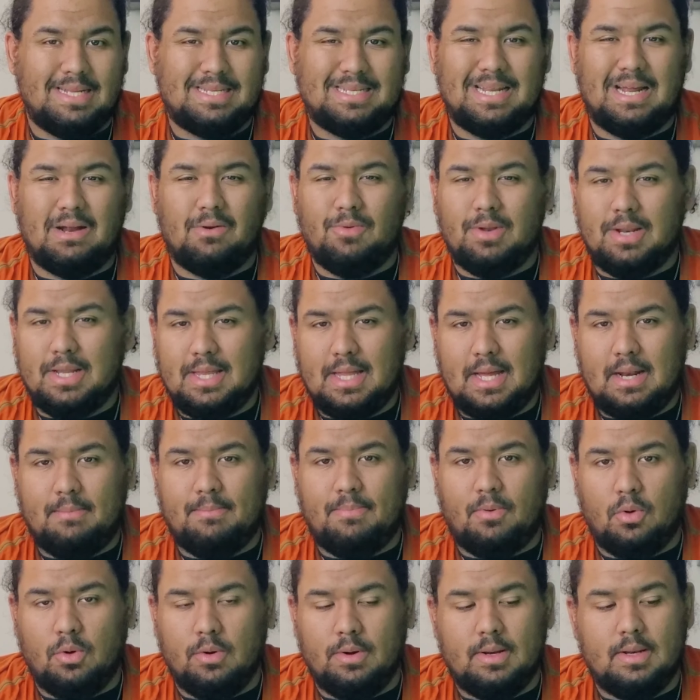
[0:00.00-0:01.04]
it's not really that
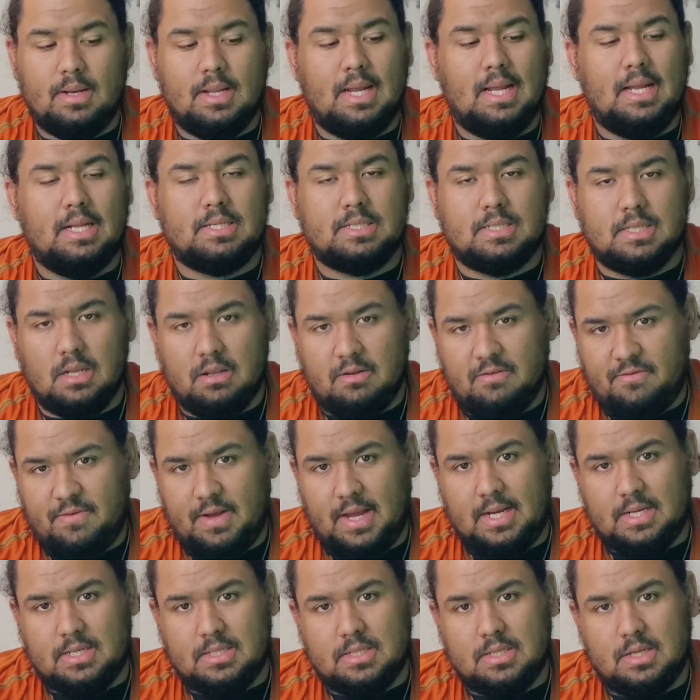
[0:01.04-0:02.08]
important. It still
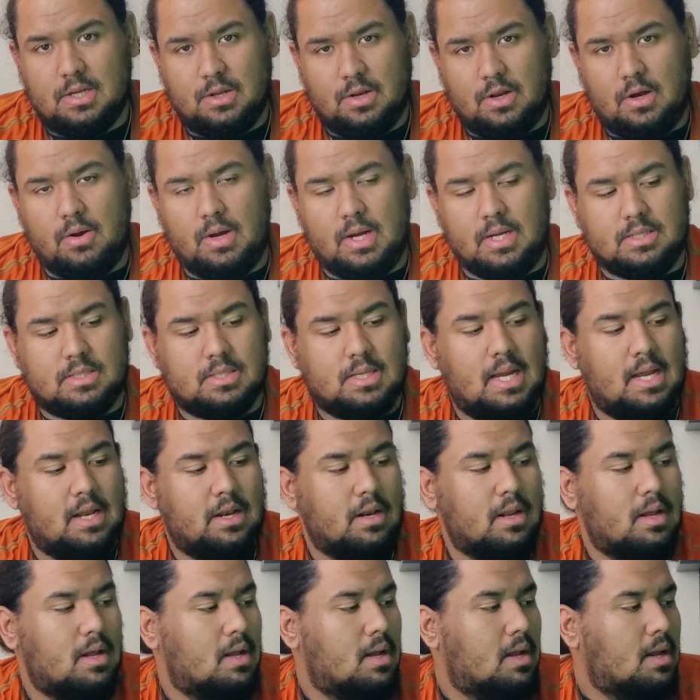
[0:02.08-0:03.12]
affects, you know, us.
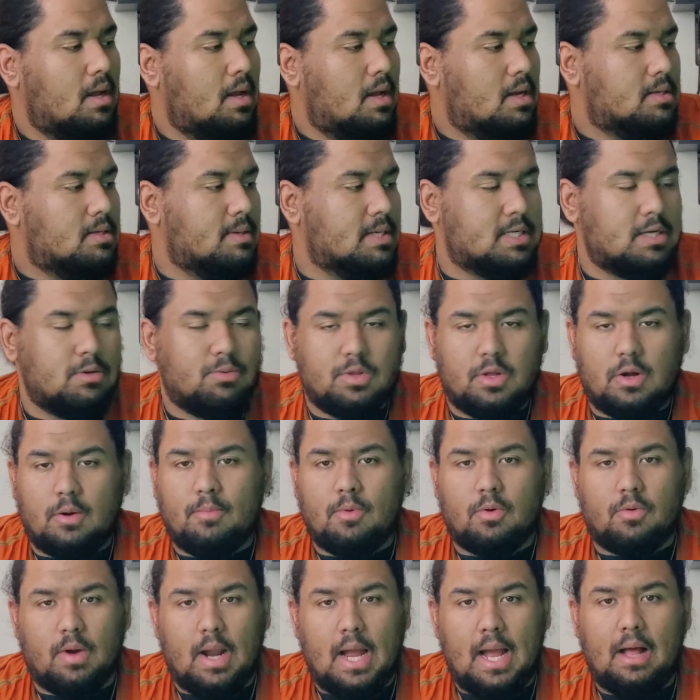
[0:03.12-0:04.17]
And especially with our
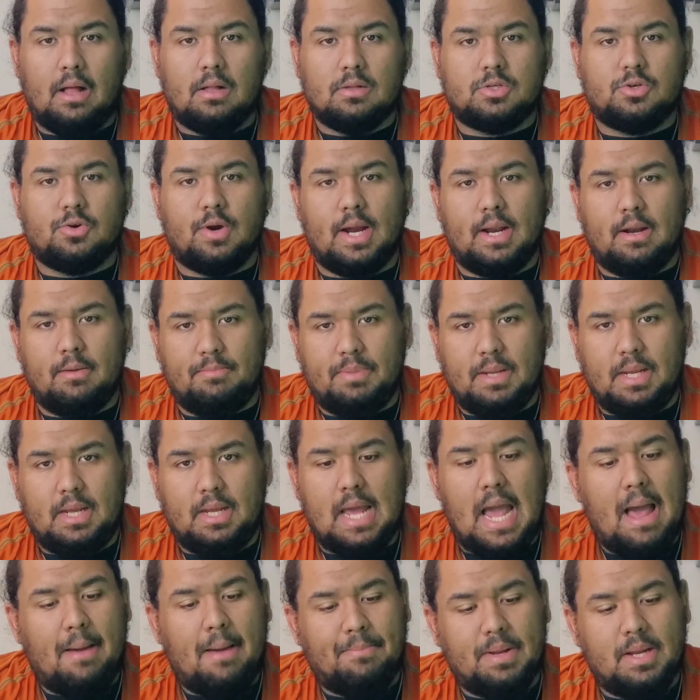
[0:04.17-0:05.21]
morale, trying to be
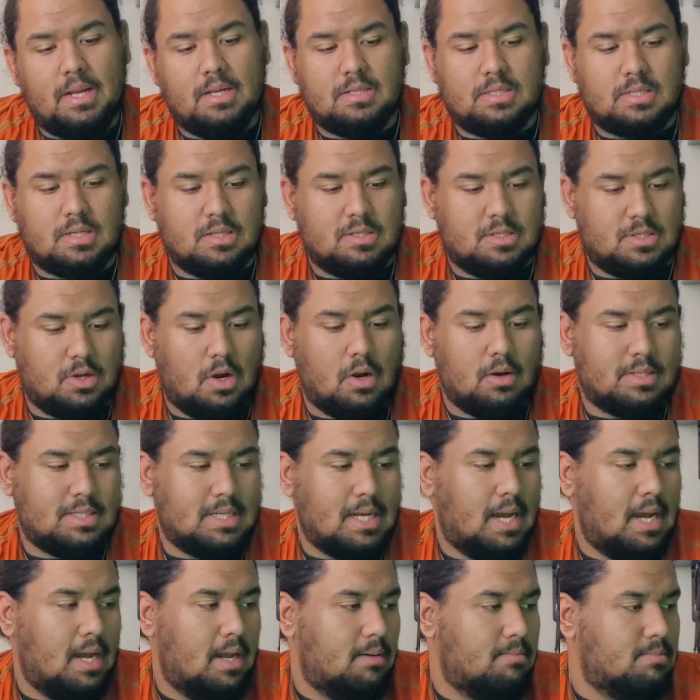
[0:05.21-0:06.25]
happy in such dark
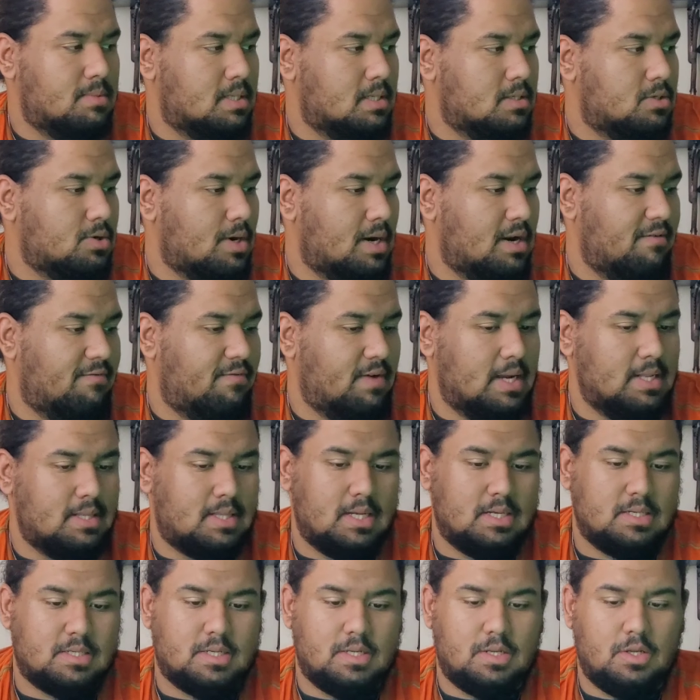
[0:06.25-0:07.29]
times and trying to find
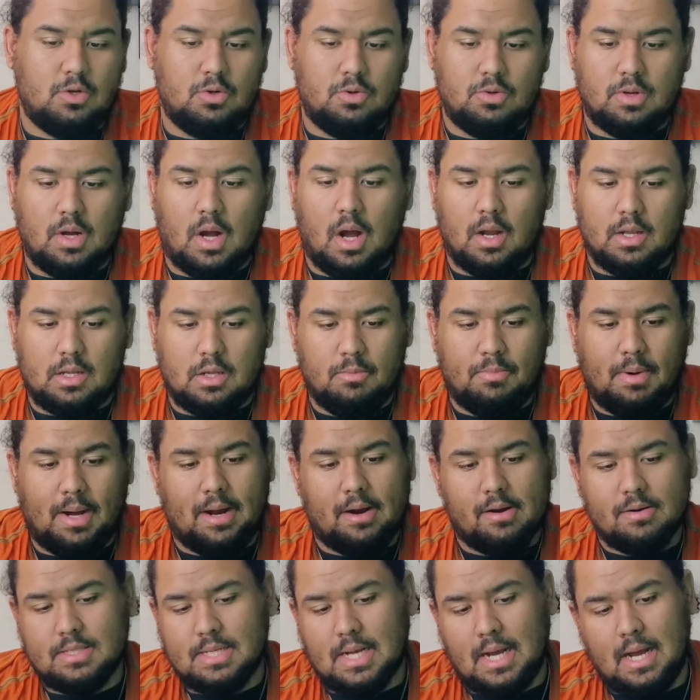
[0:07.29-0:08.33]
things to do to occupy
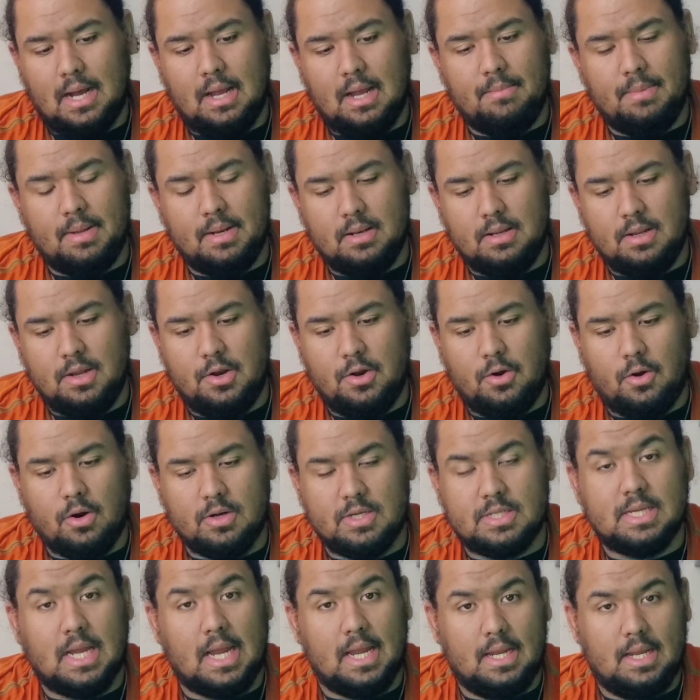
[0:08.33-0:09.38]
our time and, you know, our
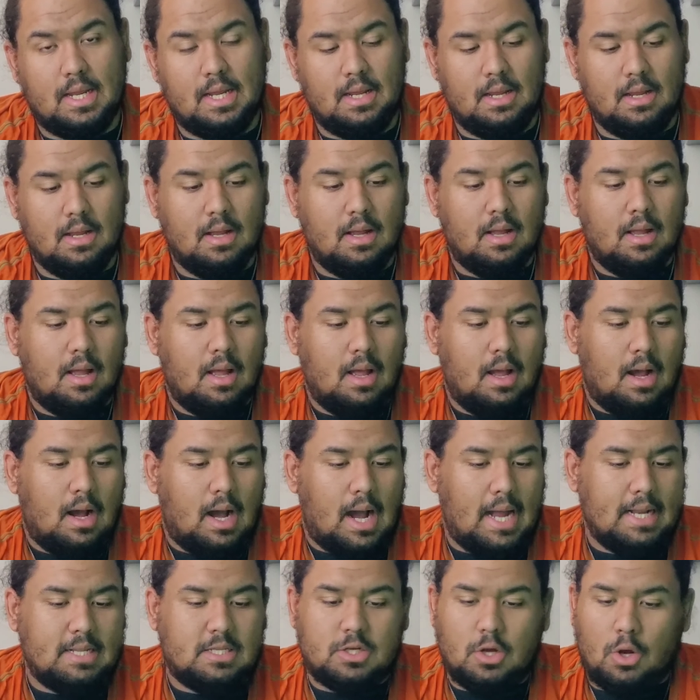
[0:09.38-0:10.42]
psyche.
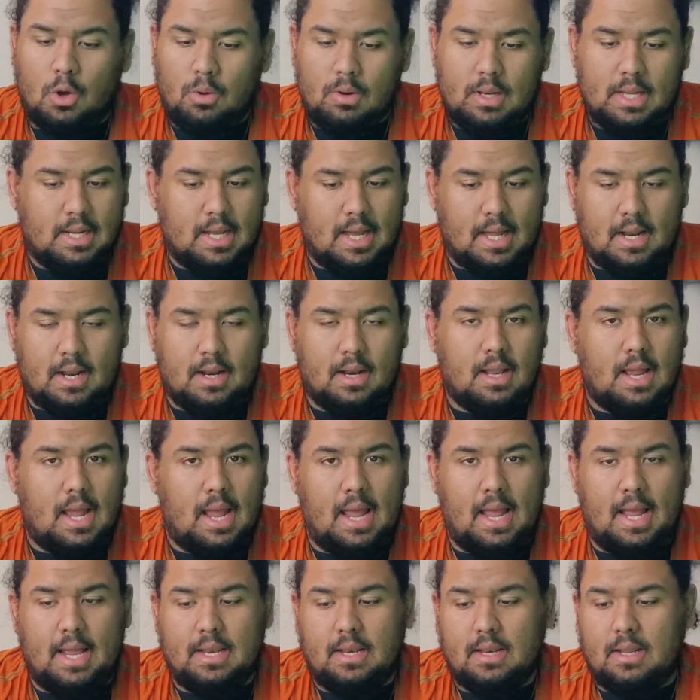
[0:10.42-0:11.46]
I totally get it.
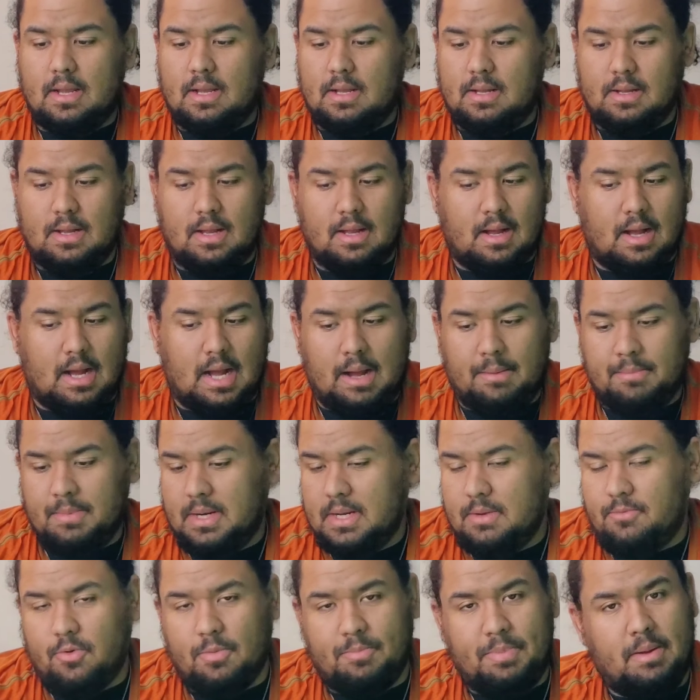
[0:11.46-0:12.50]
And I'm going
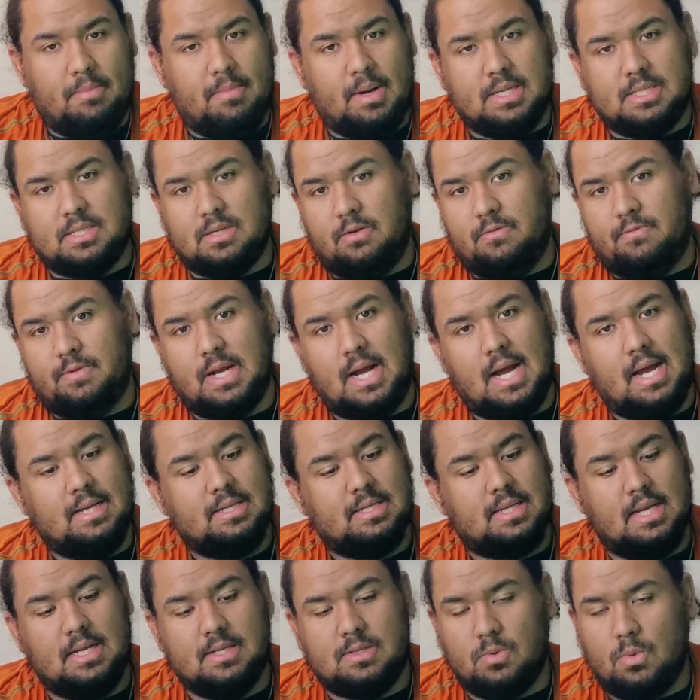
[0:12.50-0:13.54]
to repeat myself.
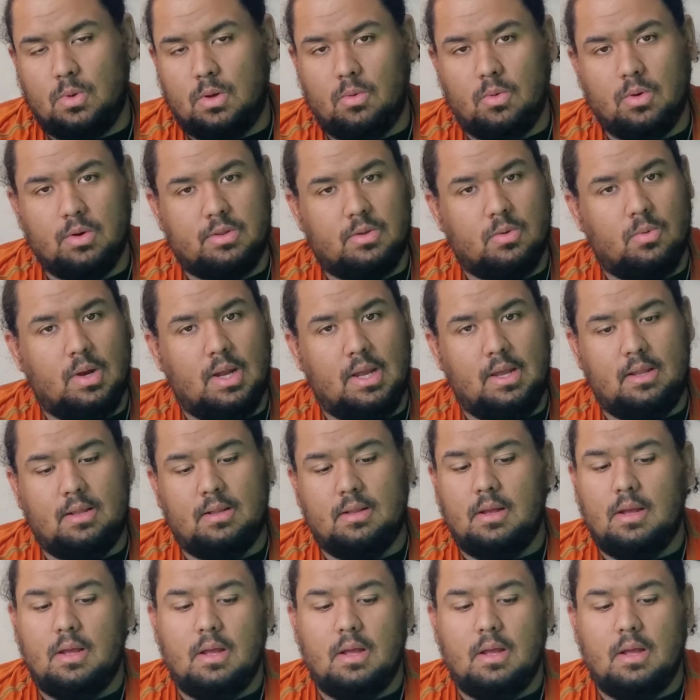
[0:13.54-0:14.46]
Guys, it's well worth the wait.